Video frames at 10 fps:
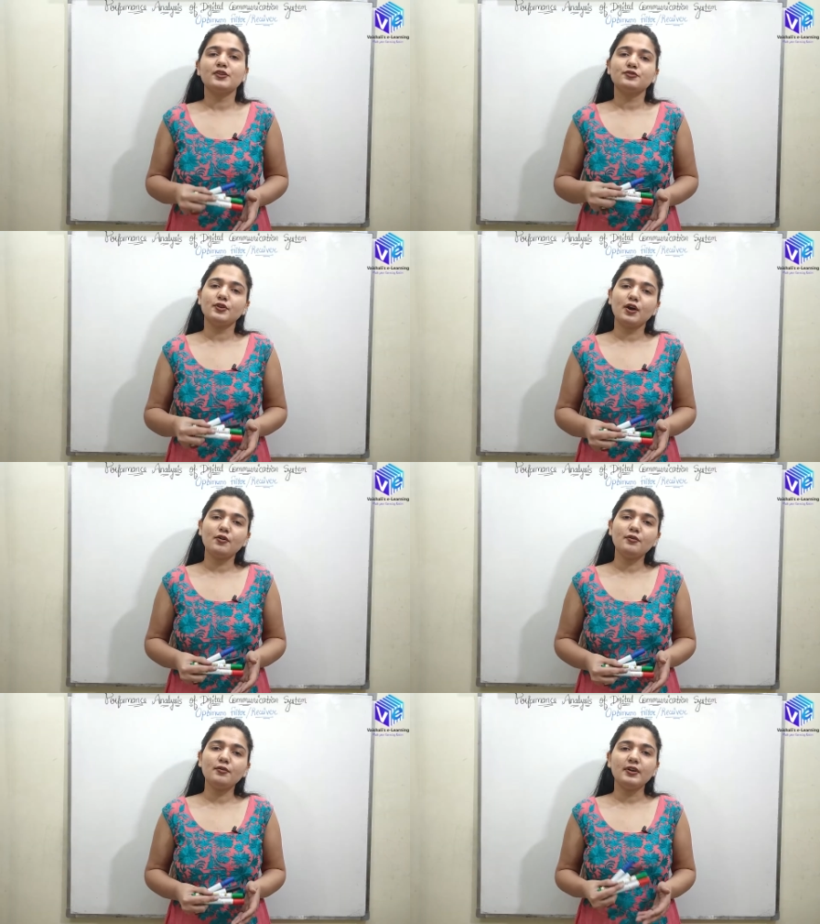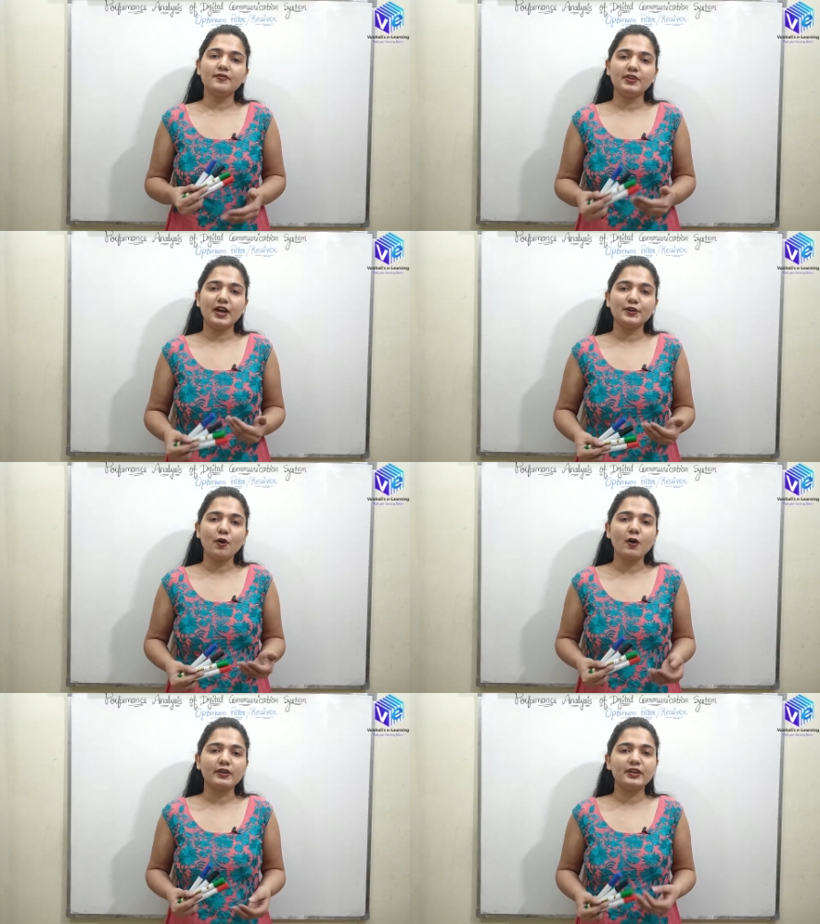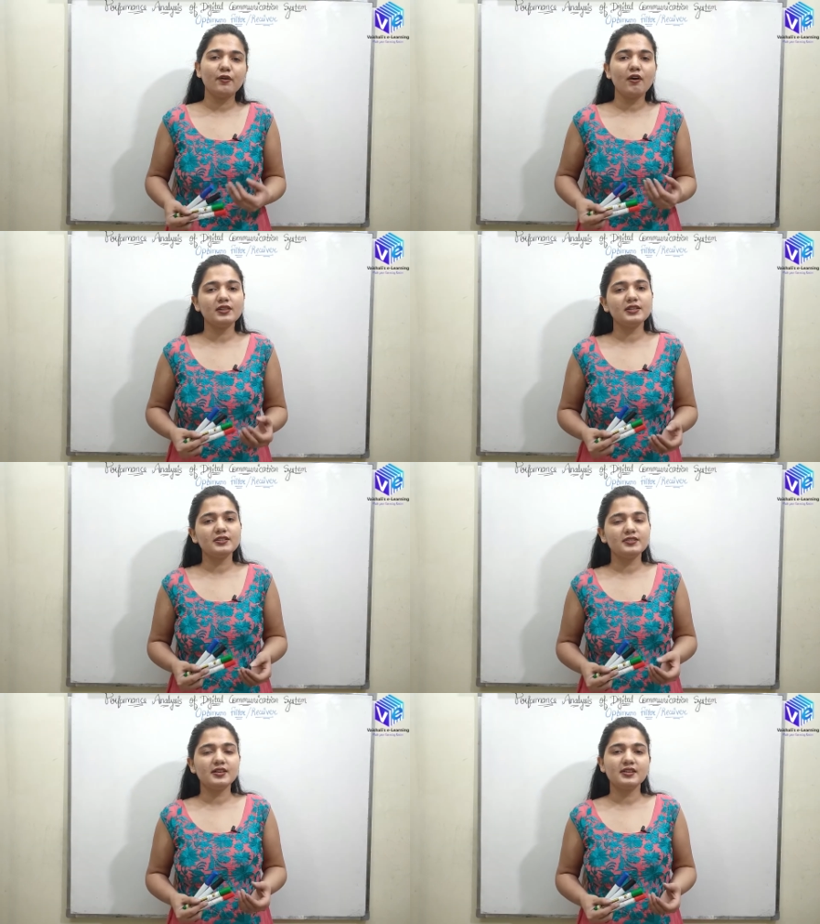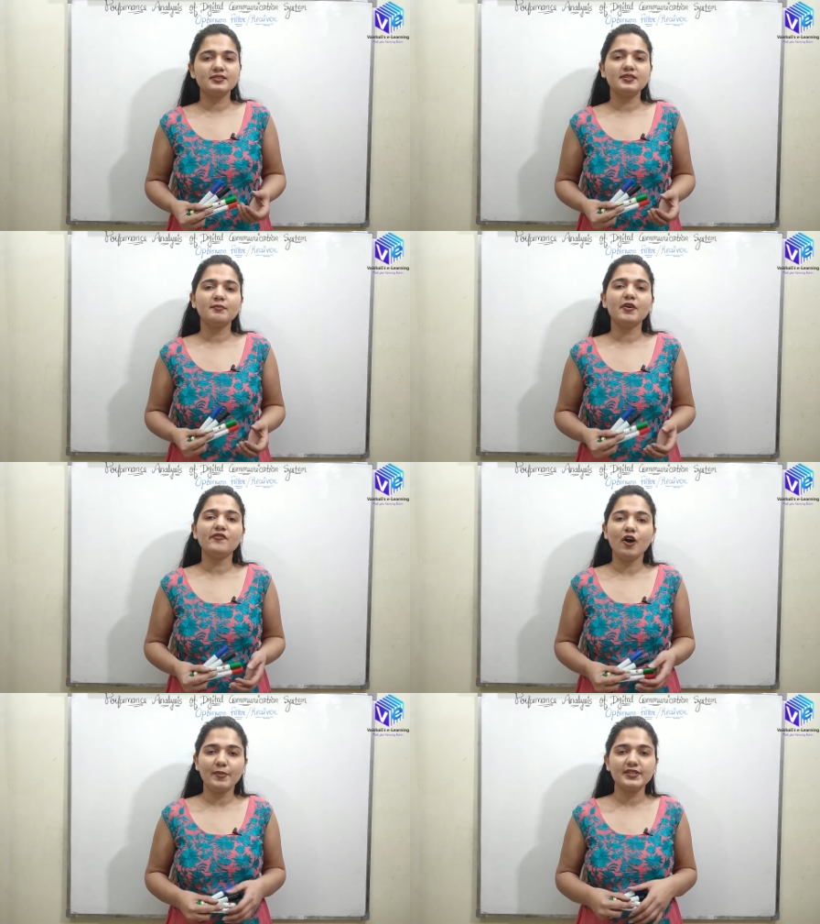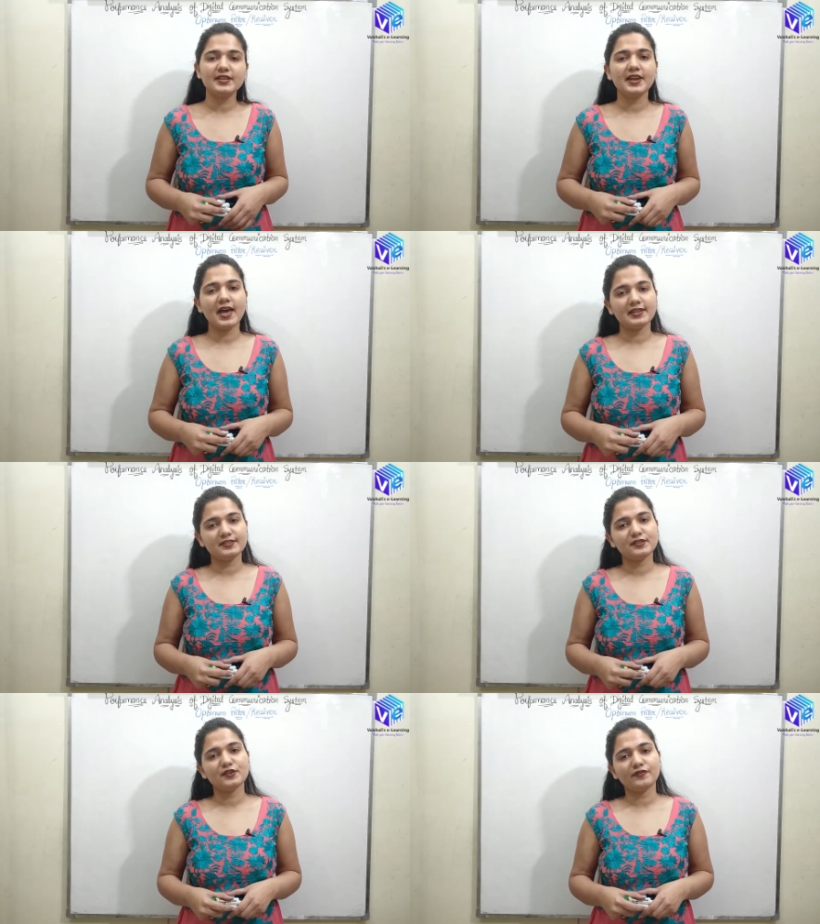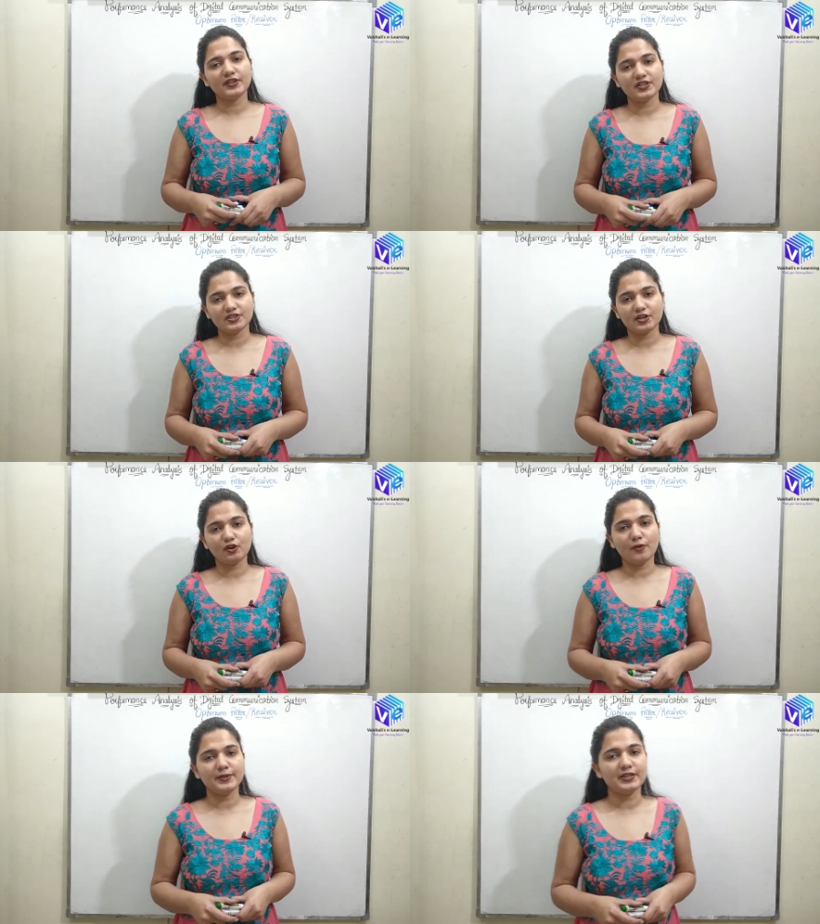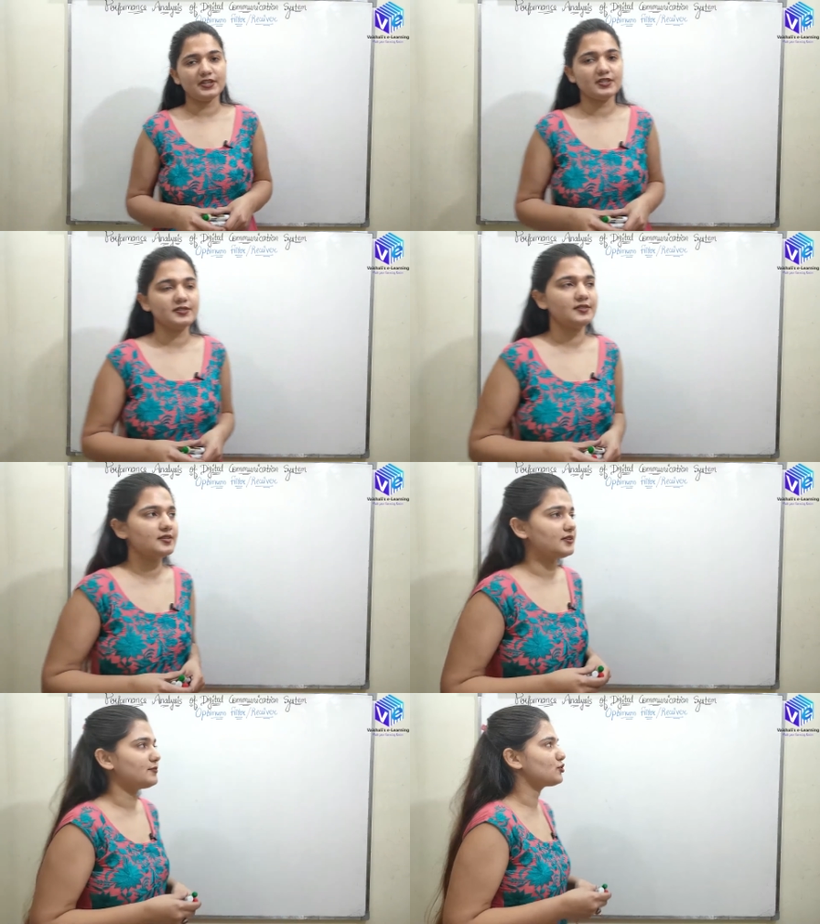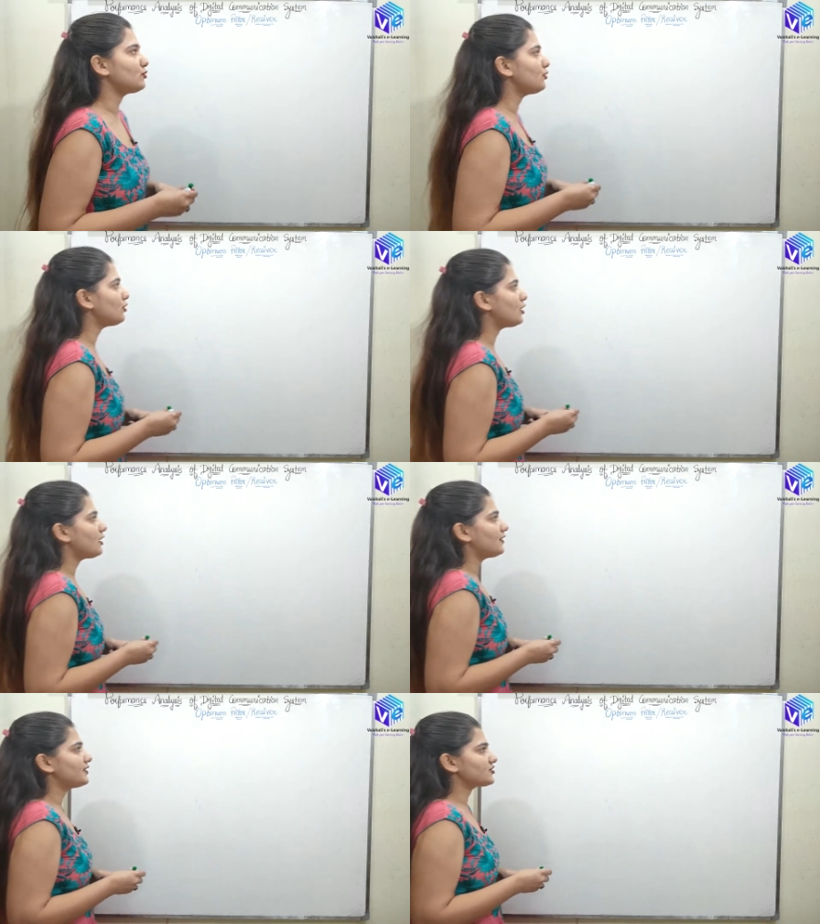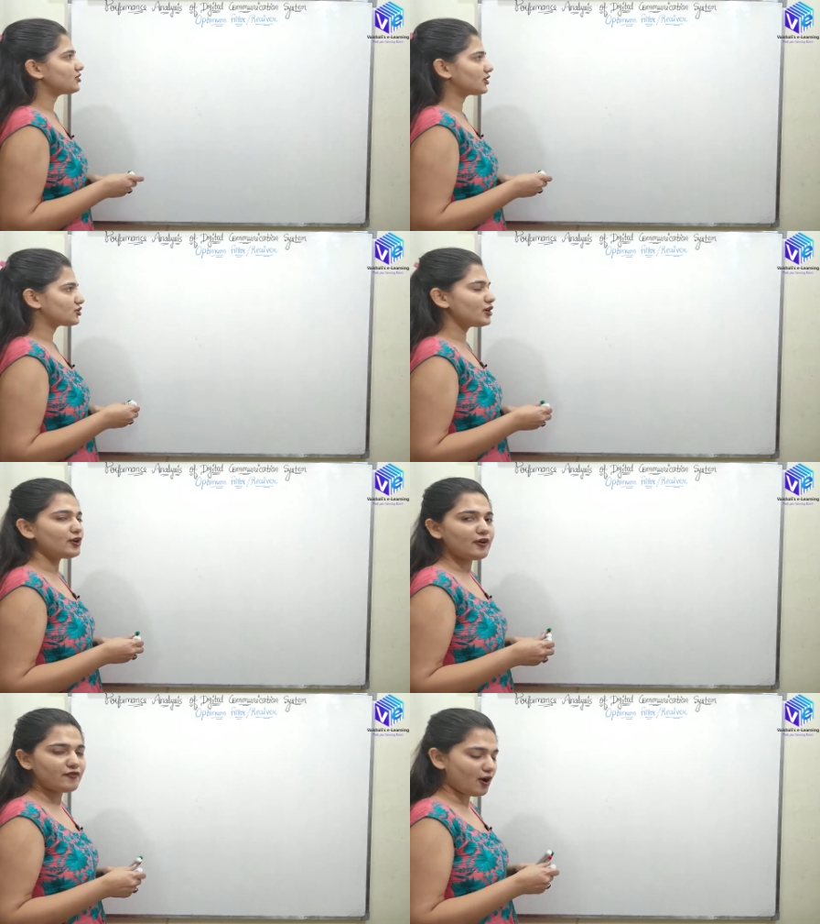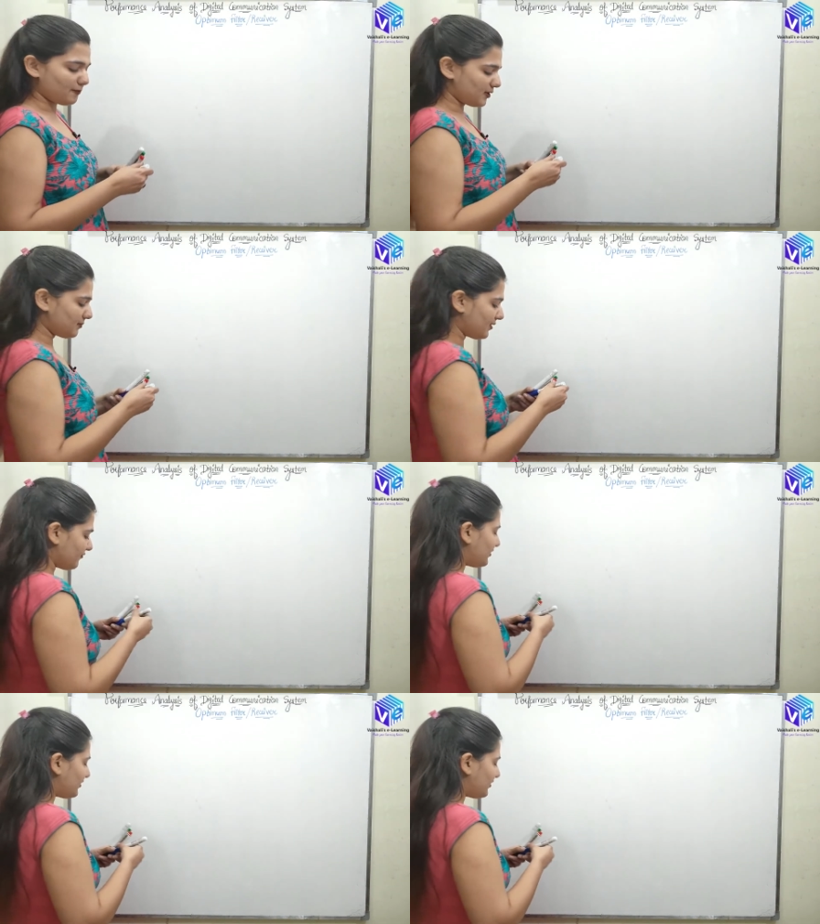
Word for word: So now we are talking all these things in the performance analysis of the digital communication system. So the structure of optimum